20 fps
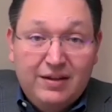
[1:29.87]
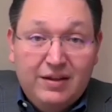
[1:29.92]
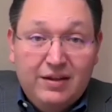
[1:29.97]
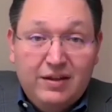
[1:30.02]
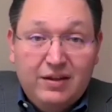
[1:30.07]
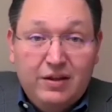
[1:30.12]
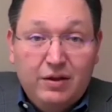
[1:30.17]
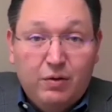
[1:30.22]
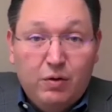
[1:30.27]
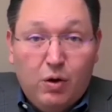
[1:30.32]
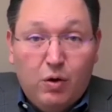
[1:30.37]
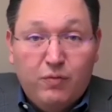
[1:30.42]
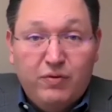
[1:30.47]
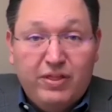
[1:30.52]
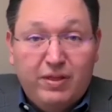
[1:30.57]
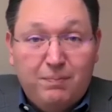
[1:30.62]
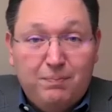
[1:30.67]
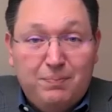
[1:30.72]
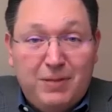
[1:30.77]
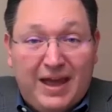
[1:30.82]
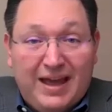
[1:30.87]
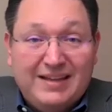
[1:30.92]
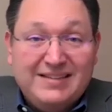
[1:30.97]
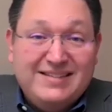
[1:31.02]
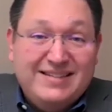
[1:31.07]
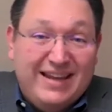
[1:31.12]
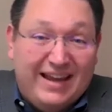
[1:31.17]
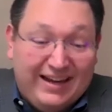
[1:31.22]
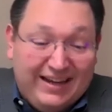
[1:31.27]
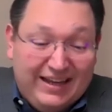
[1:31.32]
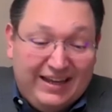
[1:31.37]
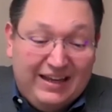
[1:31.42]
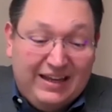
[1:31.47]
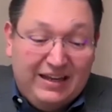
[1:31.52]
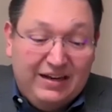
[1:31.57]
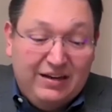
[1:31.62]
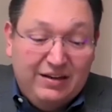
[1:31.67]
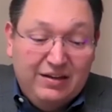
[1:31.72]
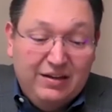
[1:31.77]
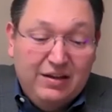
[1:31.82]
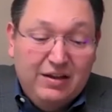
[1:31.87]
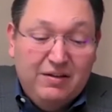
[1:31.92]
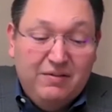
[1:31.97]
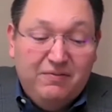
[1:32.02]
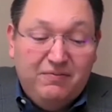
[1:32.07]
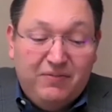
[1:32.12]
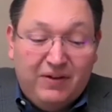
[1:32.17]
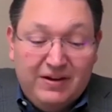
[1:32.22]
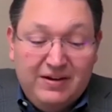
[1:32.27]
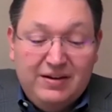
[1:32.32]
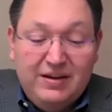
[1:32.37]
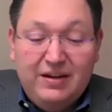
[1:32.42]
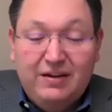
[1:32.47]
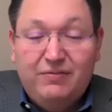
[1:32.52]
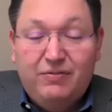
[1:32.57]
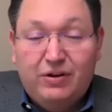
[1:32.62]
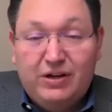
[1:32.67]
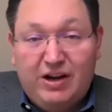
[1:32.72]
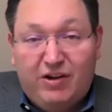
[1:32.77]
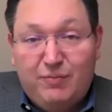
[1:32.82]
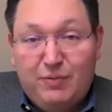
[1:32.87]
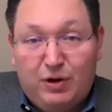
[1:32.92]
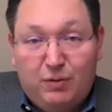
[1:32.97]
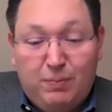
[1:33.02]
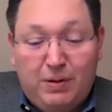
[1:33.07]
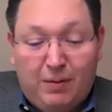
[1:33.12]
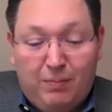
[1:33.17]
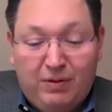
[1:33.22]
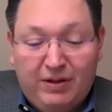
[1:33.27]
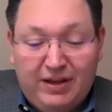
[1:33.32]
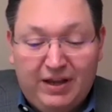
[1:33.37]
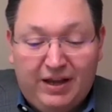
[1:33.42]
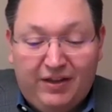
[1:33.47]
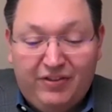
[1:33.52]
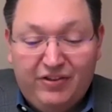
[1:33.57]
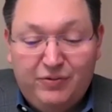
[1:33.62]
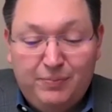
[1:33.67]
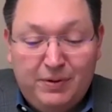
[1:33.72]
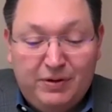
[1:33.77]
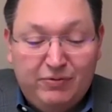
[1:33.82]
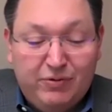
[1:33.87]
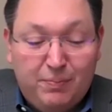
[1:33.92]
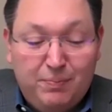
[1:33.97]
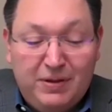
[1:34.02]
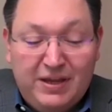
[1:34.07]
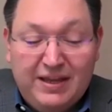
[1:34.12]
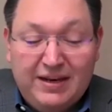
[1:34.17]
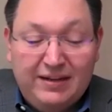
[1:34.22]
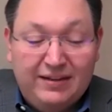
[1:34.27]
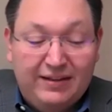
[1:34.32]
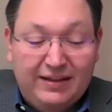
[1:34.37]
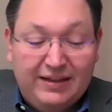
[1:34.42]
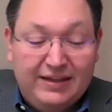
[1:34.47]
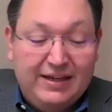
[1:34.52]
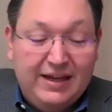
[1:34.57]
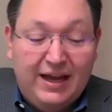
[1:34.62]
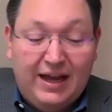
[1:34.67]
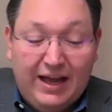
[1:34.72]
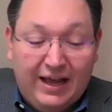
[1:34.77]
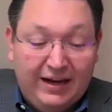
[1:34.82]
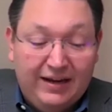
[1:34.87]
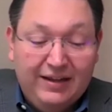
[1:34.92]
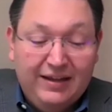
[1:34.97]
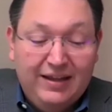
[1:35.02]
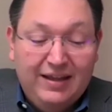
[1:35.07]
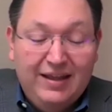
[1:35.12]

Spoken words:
Over the past decade, funding for governmental public health has been repeatedly cut.